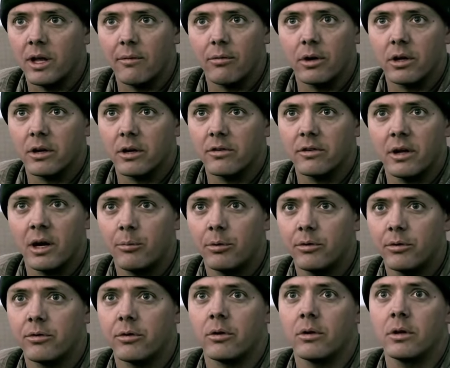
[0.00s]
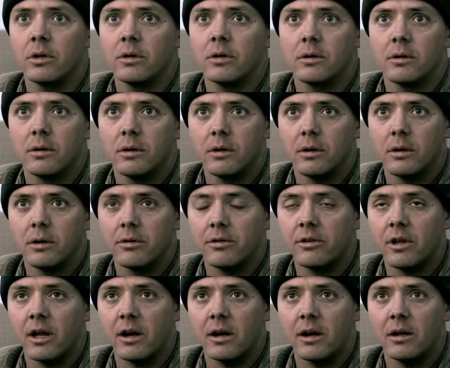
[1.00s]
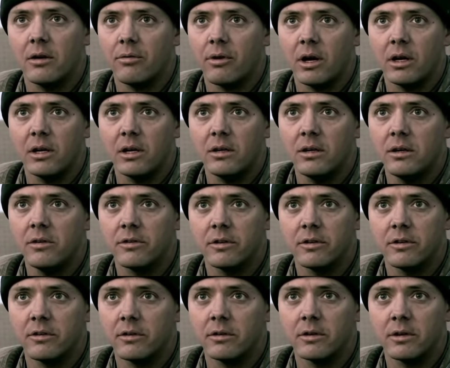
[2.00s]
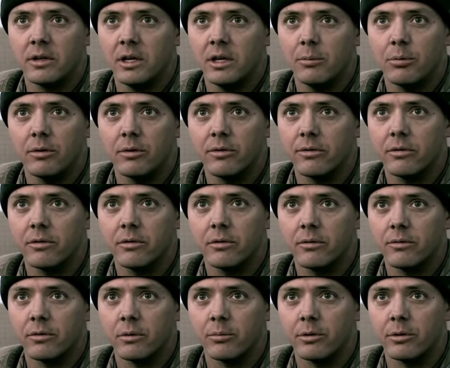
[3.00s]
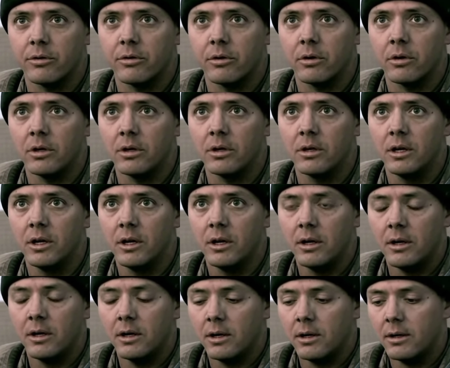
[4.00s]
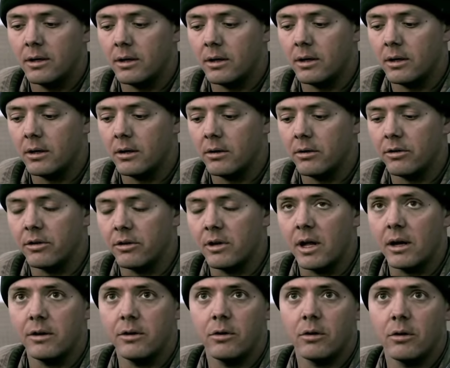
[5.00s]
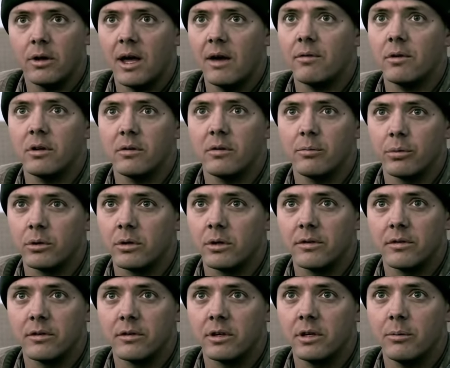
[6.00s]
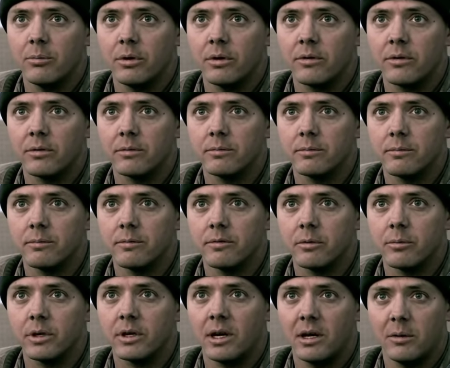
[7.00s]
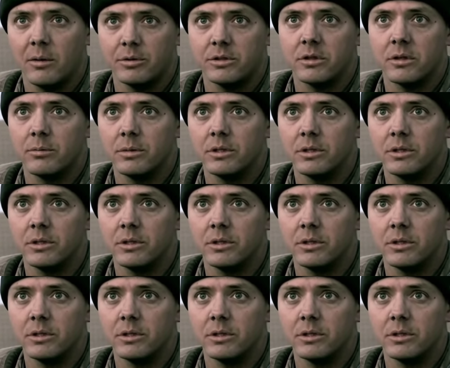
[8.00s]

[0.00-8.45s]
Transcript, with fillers: never going to stop patrolling. There's not enough IEDs to, to keep us from patrolling. Uh, there's not, you don't have enough bullets to keep us from, from accomplishing our